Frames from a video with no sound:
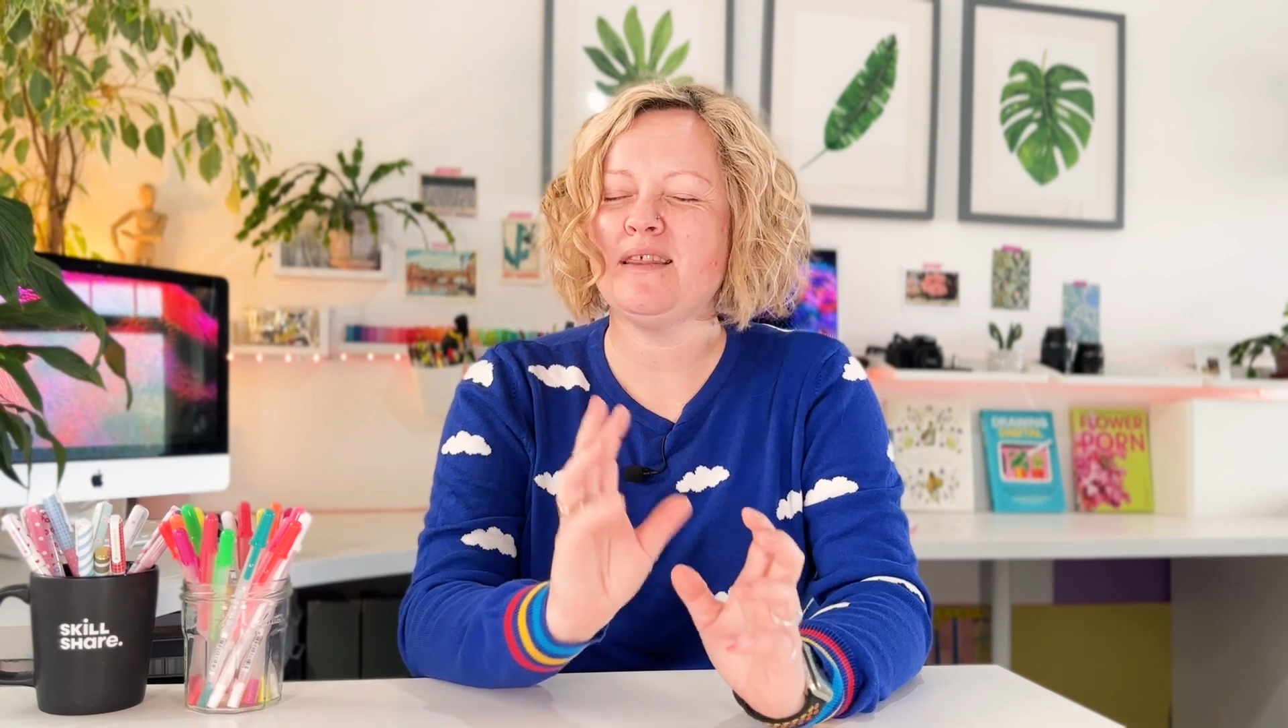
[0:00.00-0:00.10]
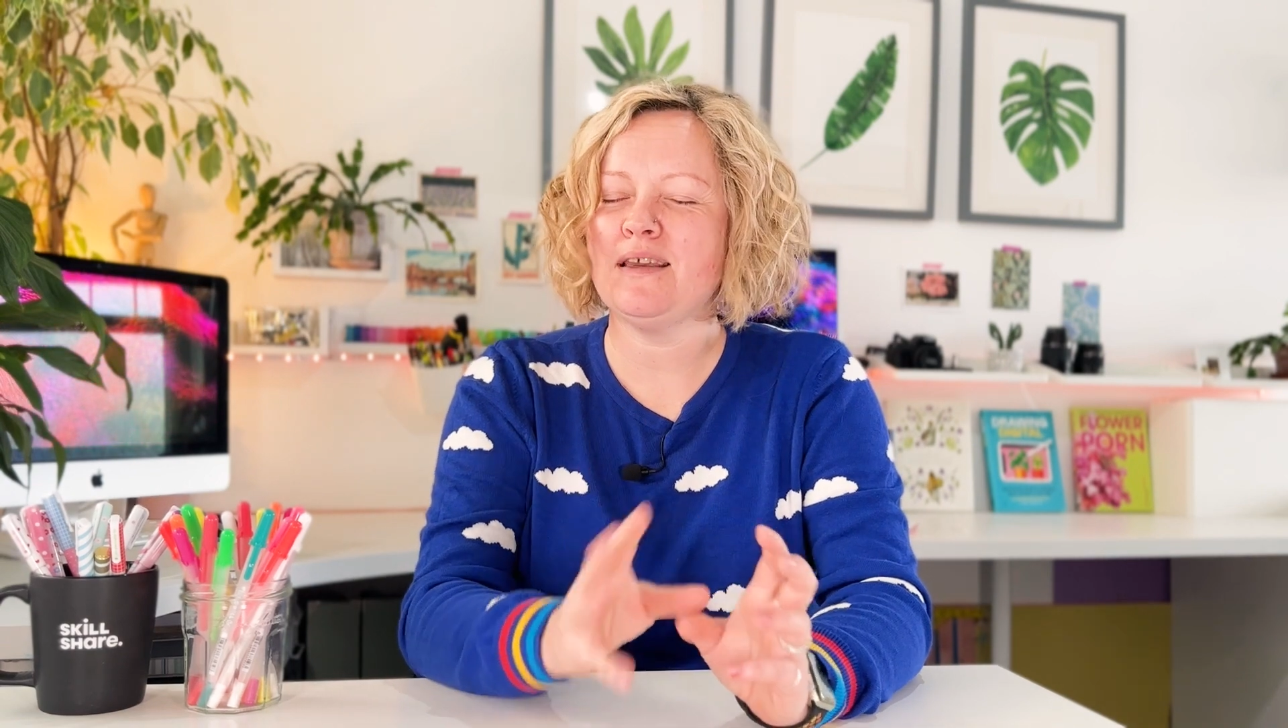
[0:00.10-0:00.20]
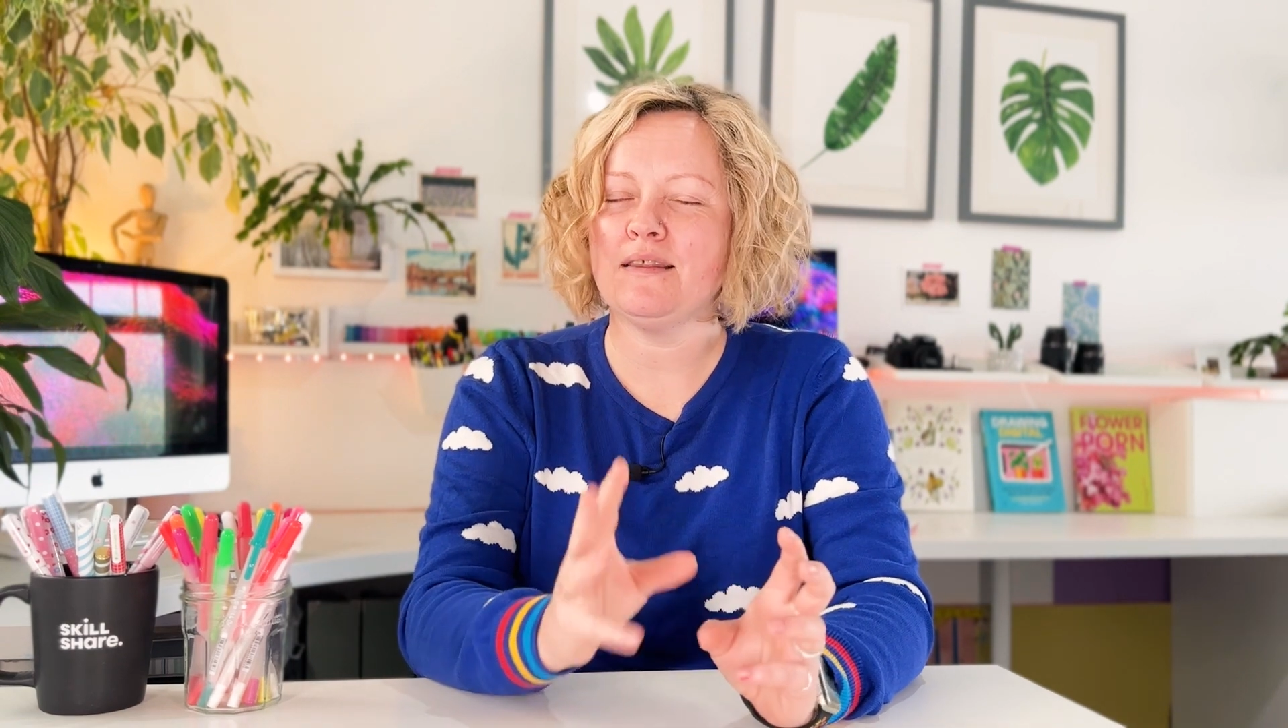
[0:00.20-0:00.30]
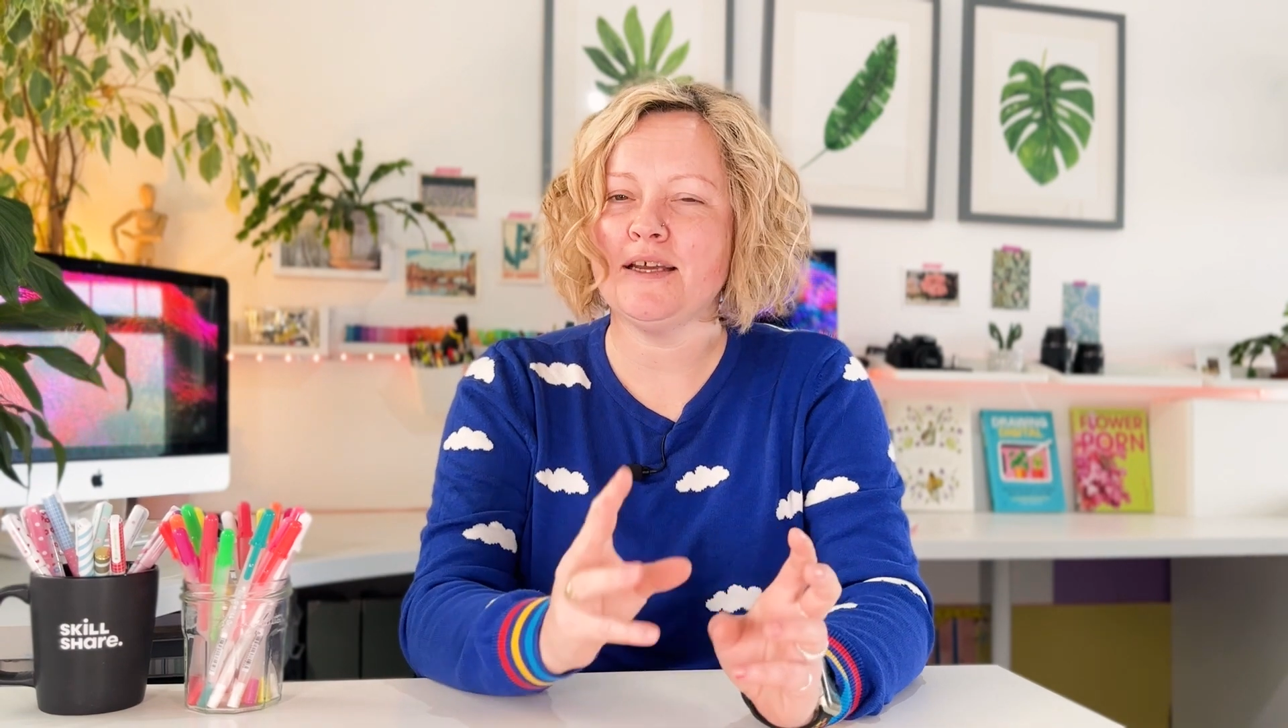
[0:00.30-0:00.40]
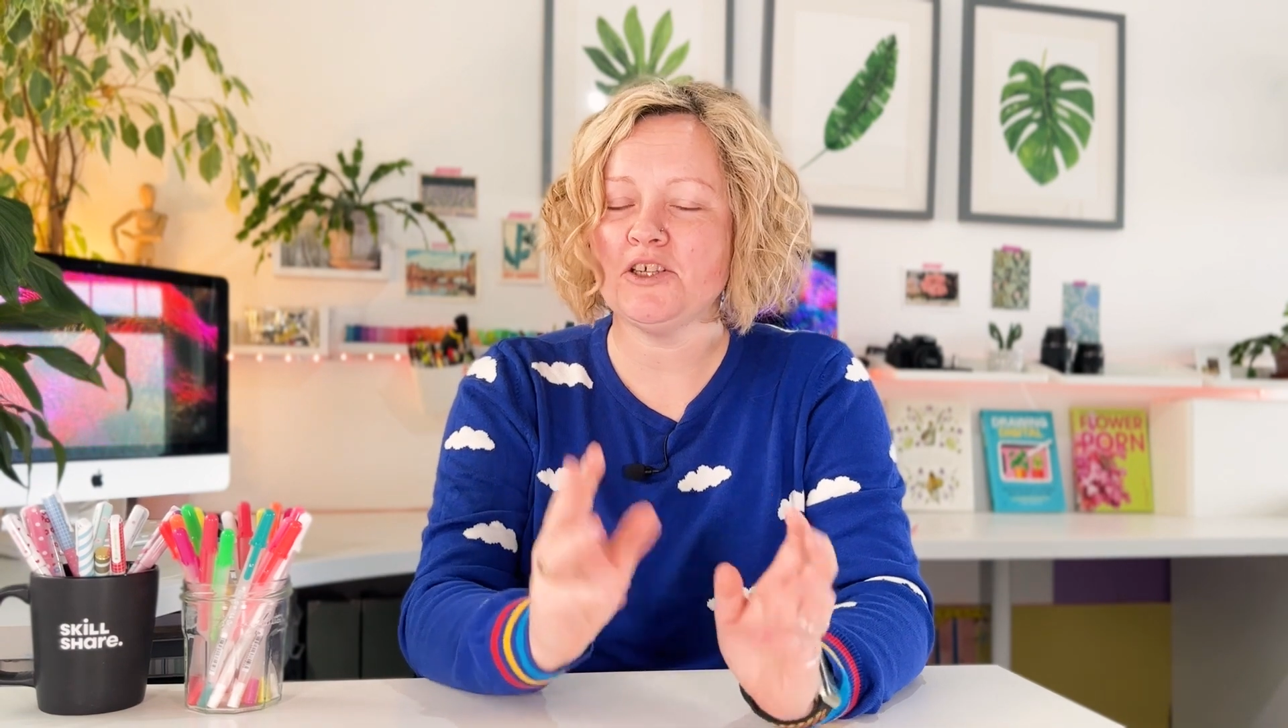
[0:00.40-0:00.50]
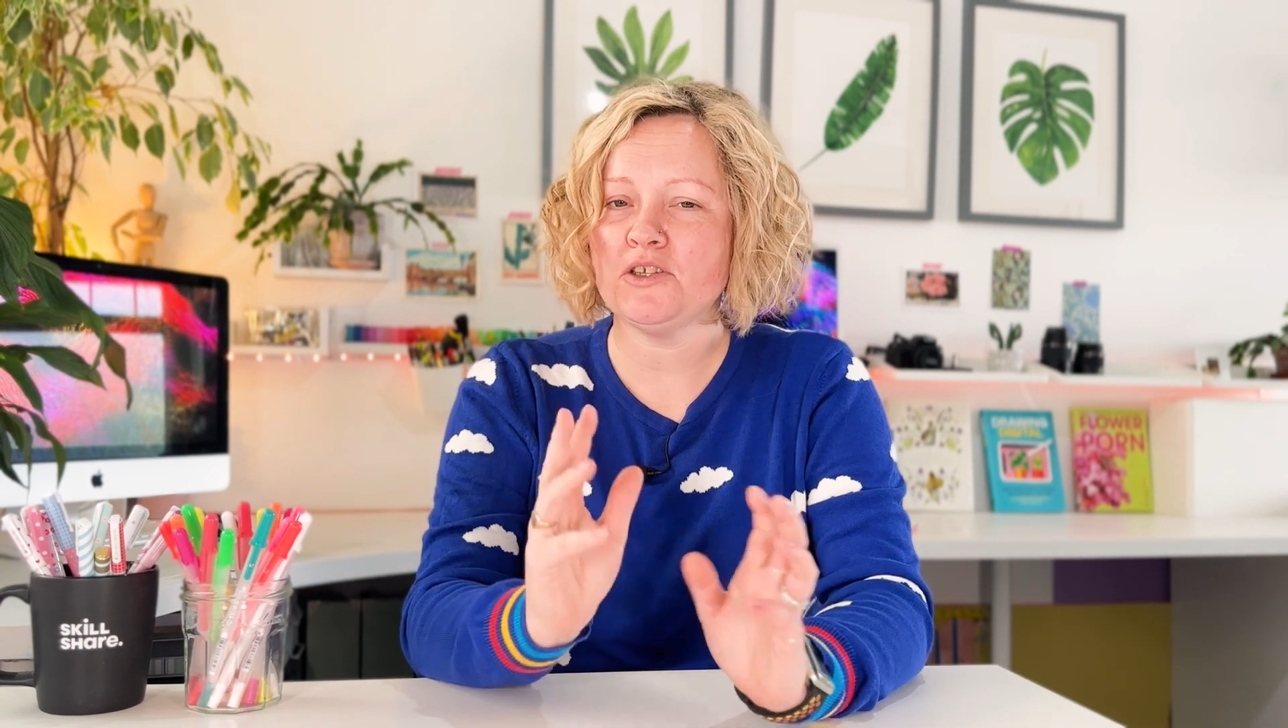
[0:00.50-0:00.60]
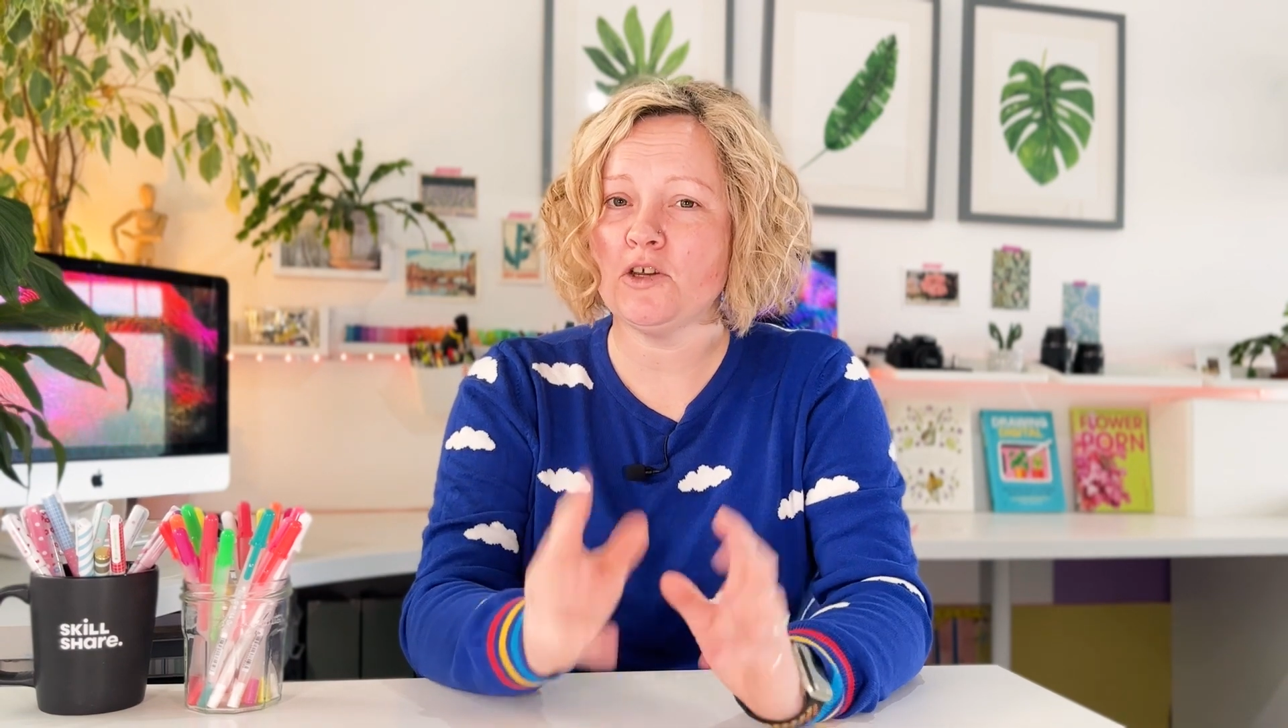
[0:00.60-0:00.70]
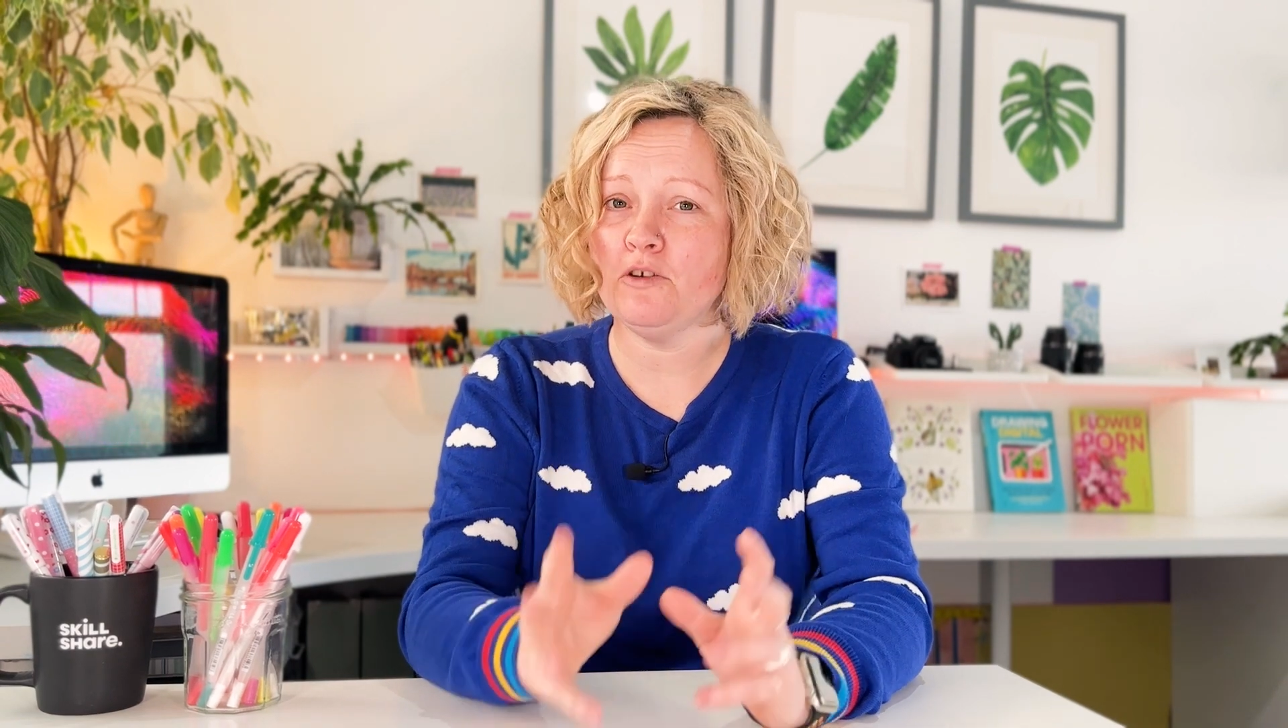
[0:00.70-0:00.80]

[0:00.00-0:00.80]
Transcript: I think that just